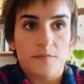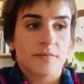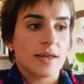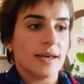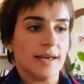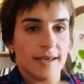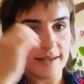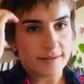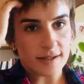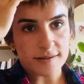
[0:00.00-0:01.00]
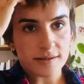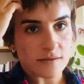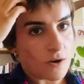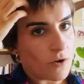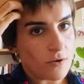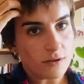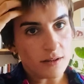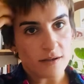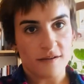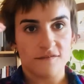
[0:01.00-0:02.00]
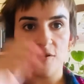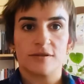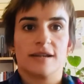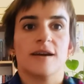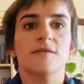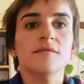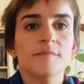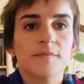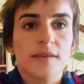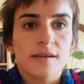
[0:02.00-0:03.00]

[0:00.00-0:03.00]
that's all for now.